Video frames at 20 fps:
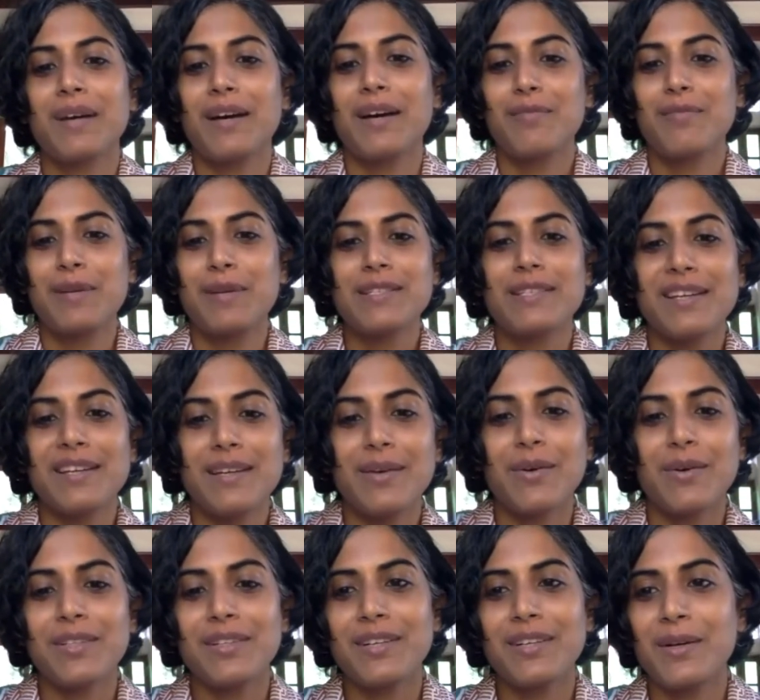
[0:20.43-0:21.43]
I've been sending
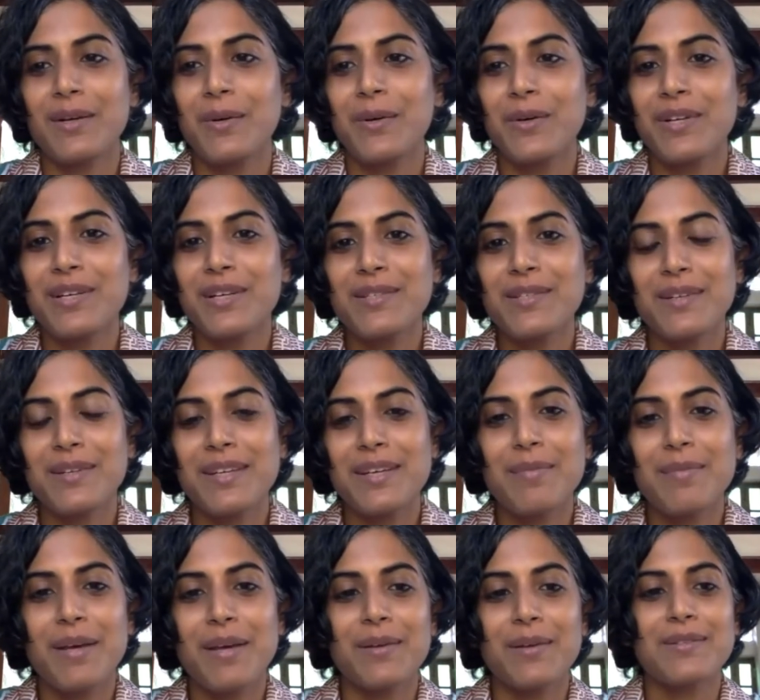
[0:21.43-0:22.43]
all the recordings on
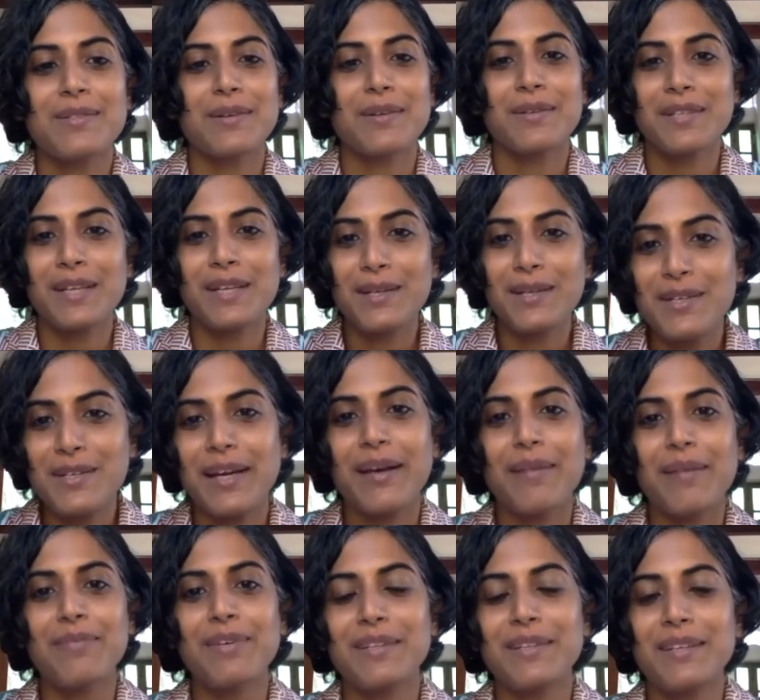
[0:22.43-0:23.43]
email, so take your
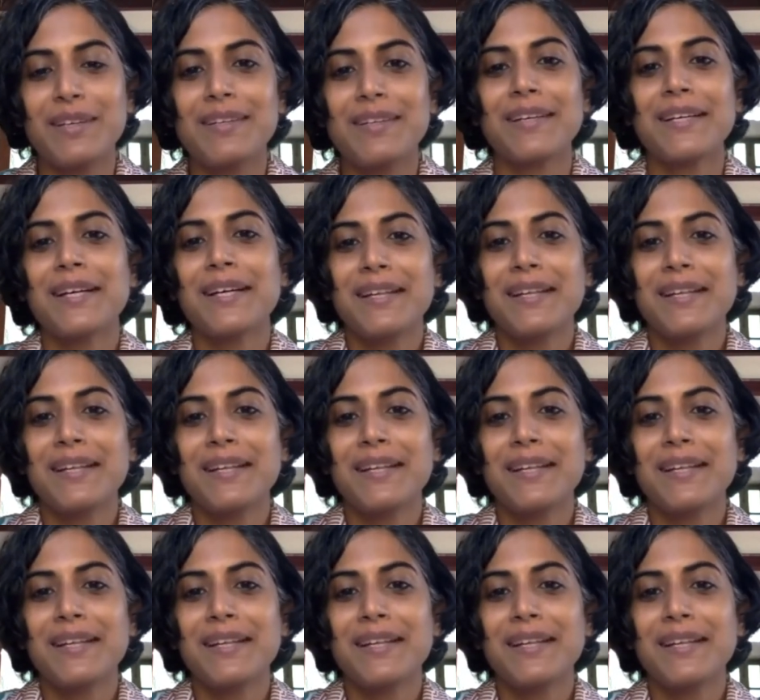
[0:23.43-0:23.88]
time with it.